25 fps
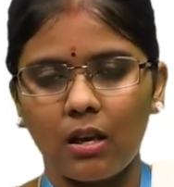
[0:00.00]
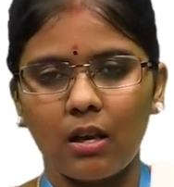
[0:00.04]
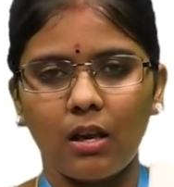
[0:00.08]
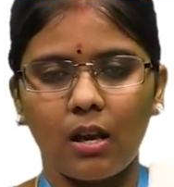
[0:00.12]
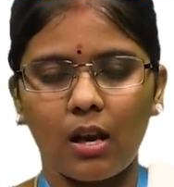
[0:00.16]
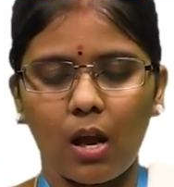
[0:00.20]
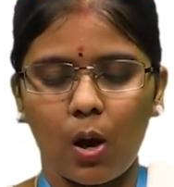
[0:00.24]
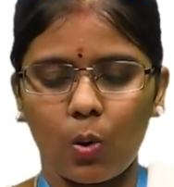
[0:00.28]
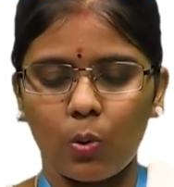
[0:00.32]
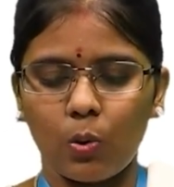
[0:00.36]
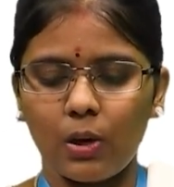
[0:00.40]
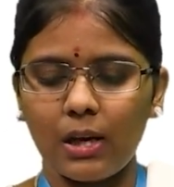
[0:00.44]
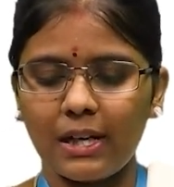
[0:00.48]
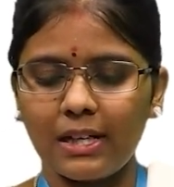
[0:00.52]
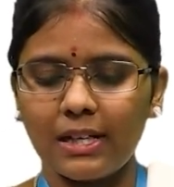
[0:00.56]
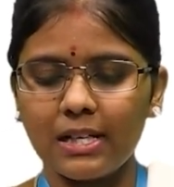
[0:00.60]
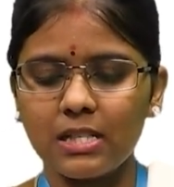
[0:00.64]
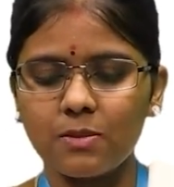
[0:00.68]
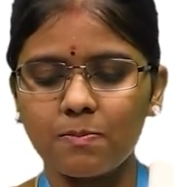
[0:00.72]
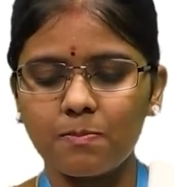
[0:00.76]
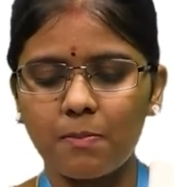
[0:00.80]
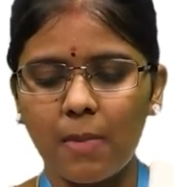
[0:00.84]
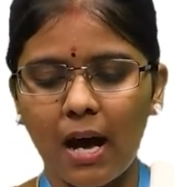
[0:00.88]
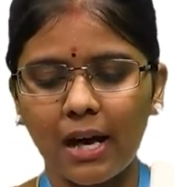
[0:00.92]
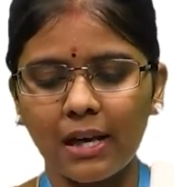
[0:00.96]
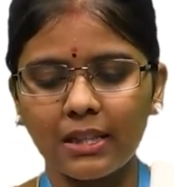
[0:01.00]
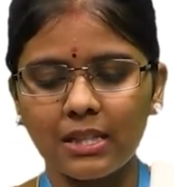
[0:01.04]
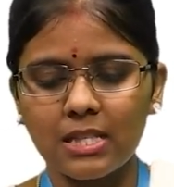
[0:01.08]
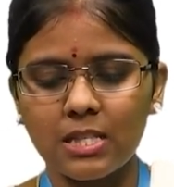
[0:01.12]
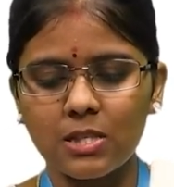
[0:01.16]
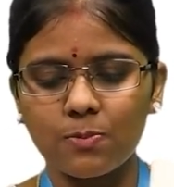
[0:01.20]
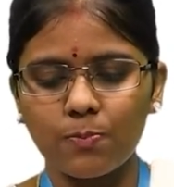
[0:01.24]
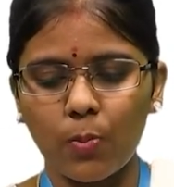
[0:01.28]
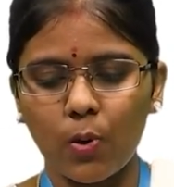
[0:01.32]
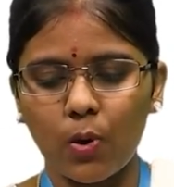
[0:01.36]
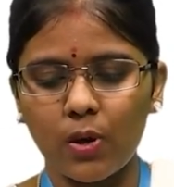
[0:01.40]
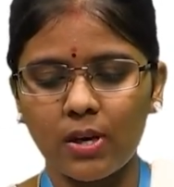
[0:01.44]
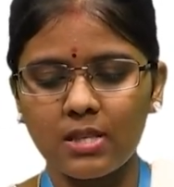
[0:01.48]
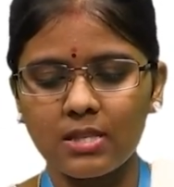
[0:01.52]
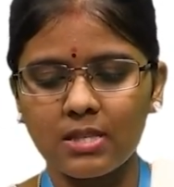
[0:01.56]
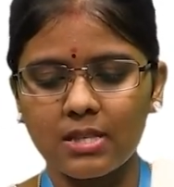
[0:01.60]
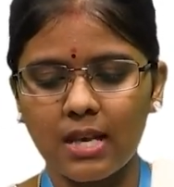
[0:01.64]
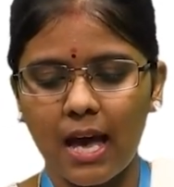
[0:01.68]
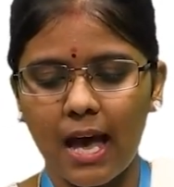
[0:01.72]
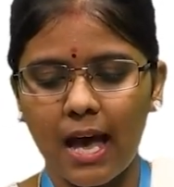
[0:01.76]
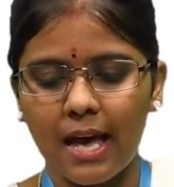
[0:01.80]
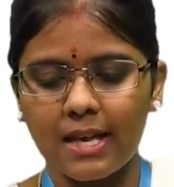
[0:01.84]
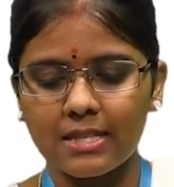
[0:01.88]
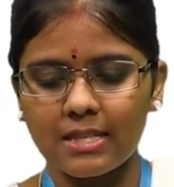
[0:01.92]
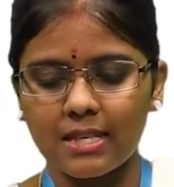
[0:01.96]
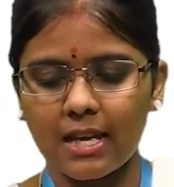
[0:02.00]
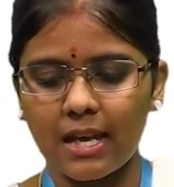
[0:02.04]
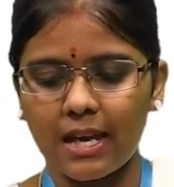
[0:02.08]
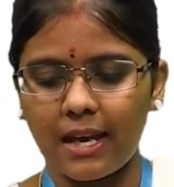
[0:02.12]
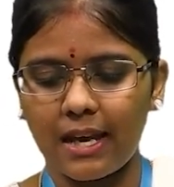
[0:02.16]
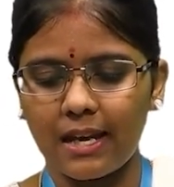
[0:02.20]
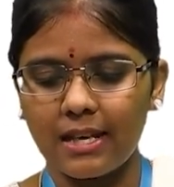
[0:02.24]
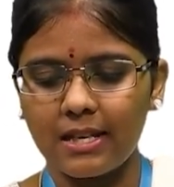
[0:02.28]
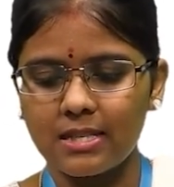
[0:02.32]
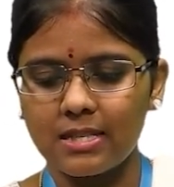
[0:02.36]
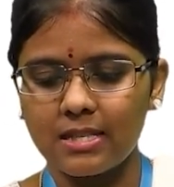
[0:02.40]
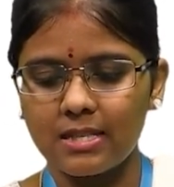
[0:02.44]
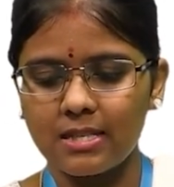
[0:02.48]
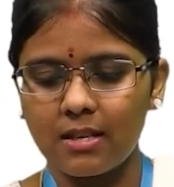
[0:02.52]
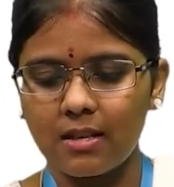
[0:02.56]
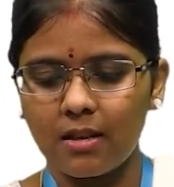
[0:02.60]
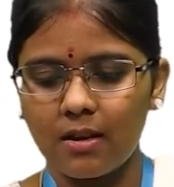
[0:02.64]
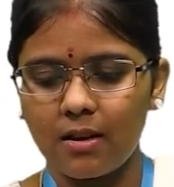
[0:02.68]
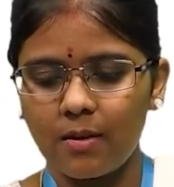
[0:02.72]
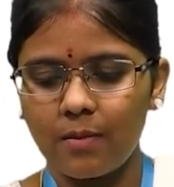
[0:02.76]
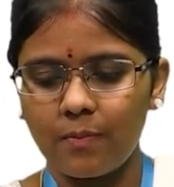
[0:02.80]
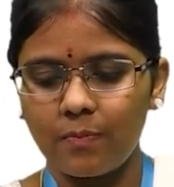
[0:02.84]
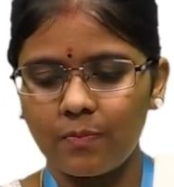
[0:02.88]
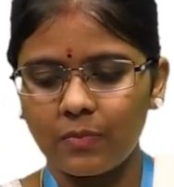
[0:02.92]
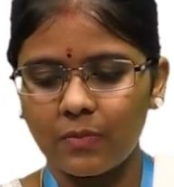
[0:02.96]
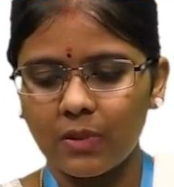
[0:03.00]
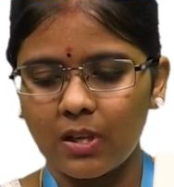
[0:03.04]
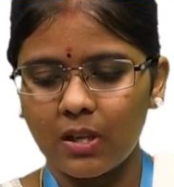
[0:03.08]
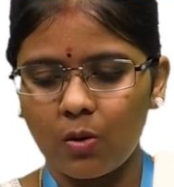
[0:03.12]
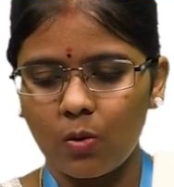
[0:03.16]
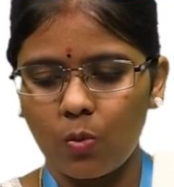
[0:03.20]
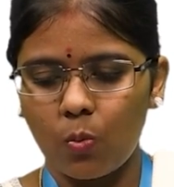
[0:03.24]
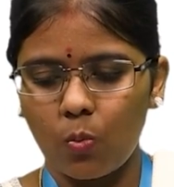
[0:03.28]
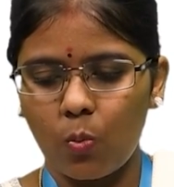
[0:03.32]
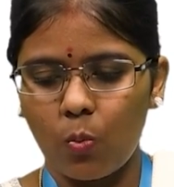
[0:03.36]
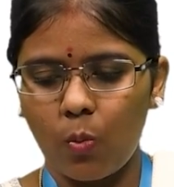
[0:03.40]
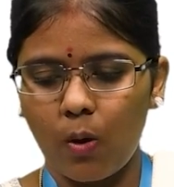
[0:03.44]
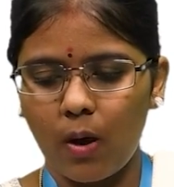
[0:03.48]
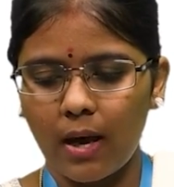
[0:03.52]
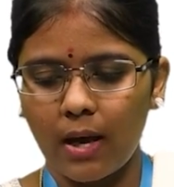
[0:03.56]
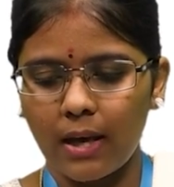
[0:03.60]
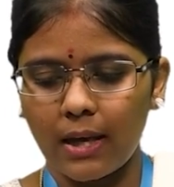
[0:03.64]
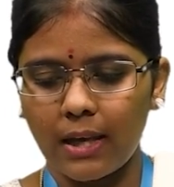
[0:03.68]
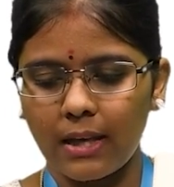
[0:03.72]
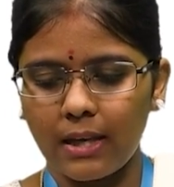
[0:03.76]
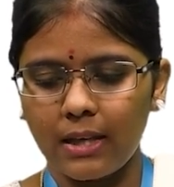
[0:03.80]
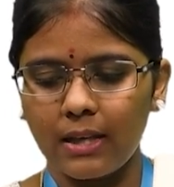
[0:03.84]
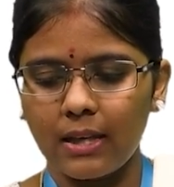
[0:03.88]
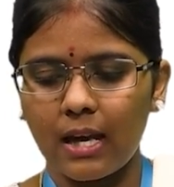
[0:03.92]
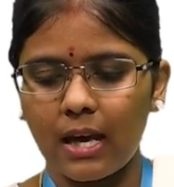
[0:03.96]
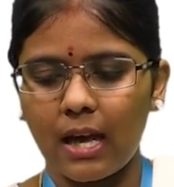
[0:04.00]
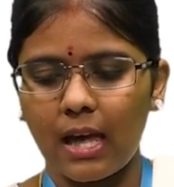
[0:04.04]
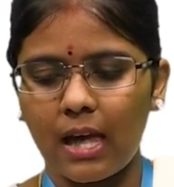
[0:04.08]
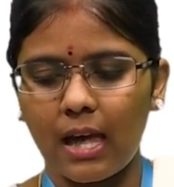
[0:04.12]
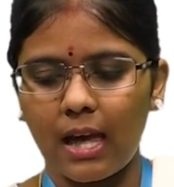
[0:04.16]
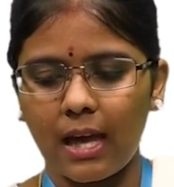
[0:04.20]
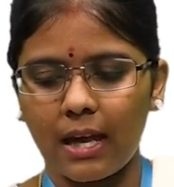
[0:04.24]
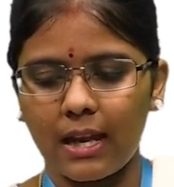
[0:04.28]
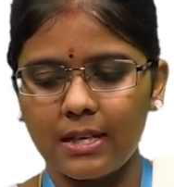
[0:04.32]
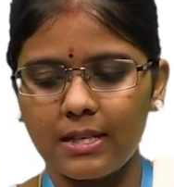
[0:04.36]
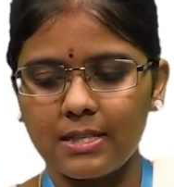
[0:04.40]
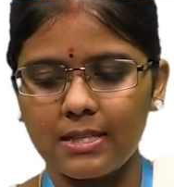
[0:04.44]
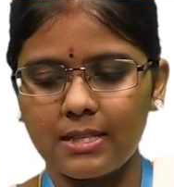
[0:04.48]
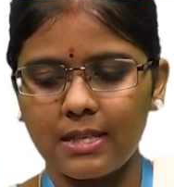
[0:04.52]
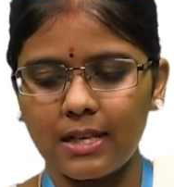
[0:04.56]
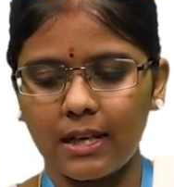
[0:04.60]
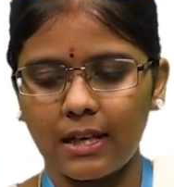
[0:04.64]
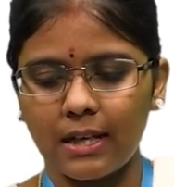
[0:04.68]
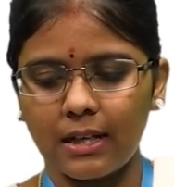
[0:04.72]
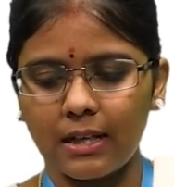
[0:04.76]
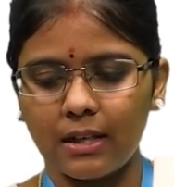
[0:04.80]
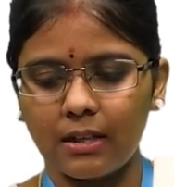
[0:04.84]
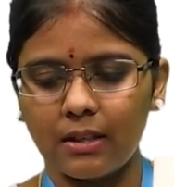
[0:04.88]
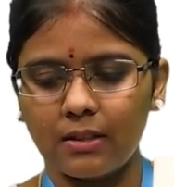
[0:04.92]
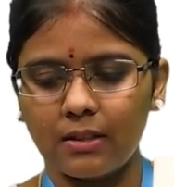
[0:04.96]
Now let us mark these points as X, Y and Z.